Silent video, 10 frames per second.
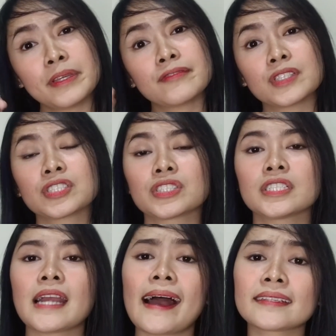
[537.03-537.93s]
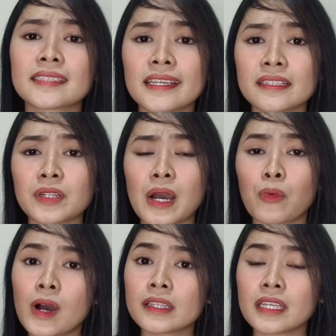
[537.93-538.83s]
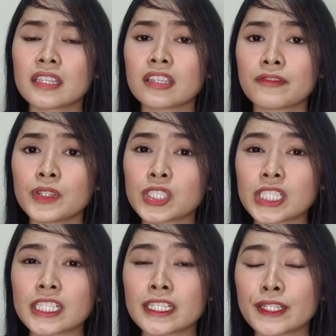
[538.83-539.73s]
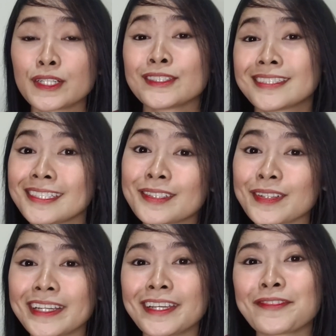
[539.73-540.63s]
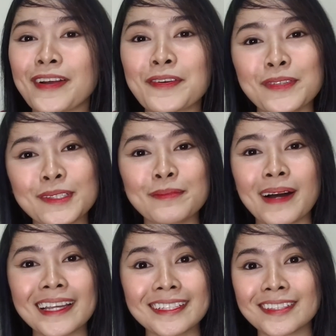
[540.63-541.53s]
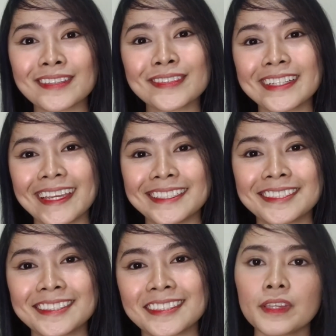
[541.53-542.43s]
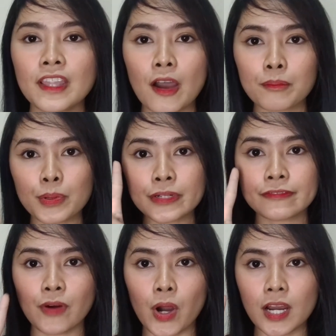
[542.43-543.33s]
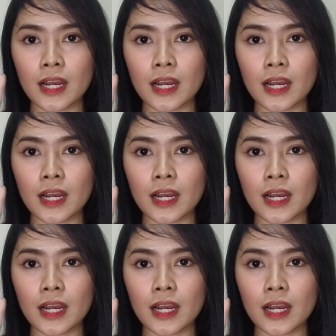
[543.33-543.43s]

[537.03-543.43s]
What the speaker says: For sure asking one in the future, considering if I will buy another case. Number 4.